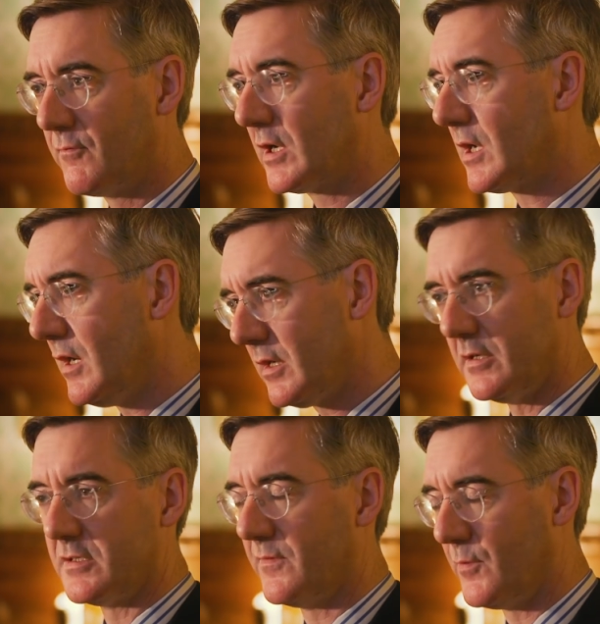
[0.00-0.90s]

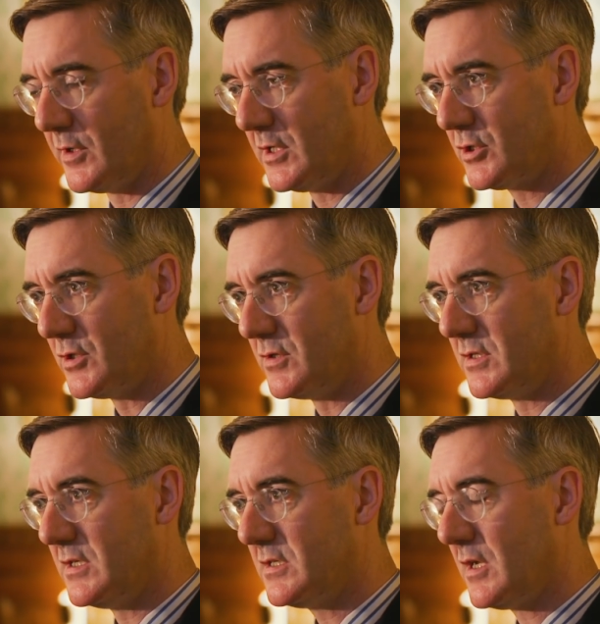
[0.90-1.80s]
Regardless of what it
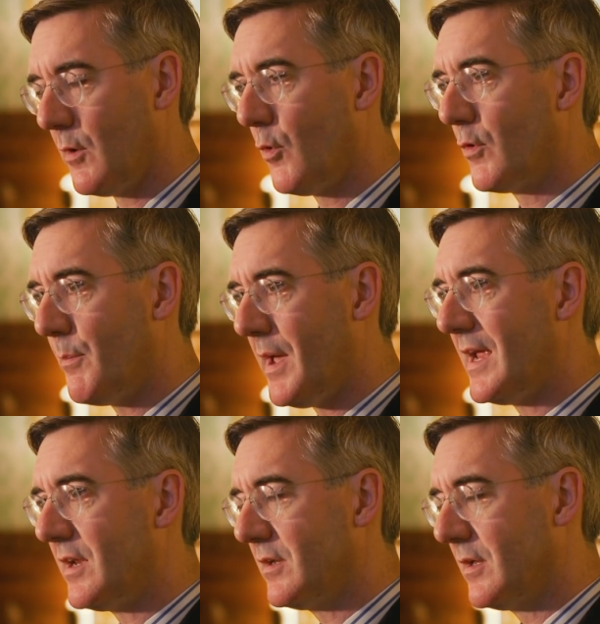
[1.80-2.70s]
chooses, it will
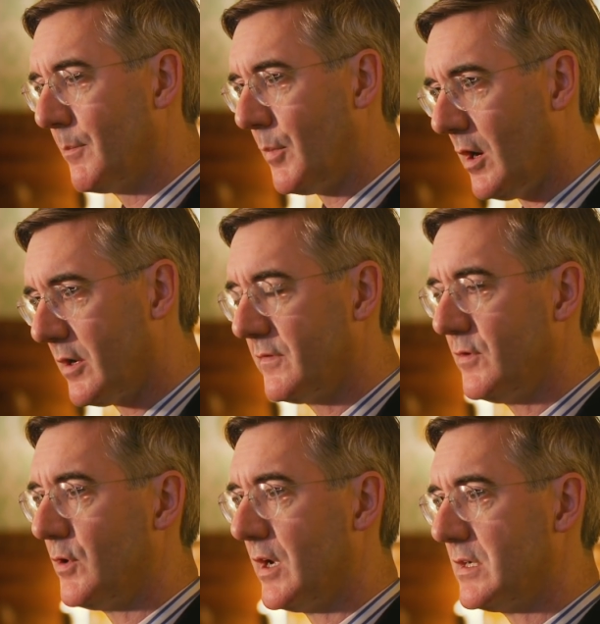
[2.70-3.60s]
remain part of the
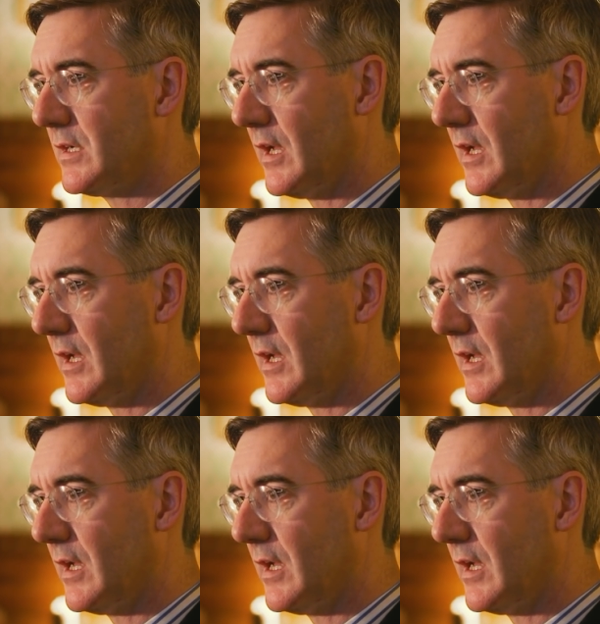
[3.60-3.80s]
United